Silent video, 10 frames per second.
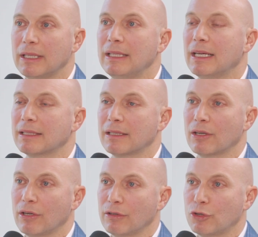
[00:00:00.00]
it doesn't
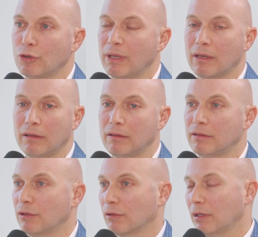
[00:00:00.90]
hurt you
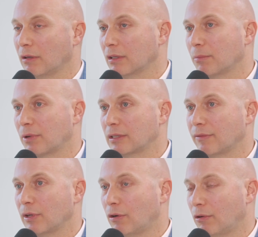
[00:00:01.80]
because you already locked the price
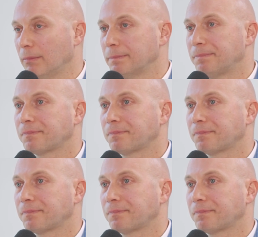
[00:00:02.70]
of your home.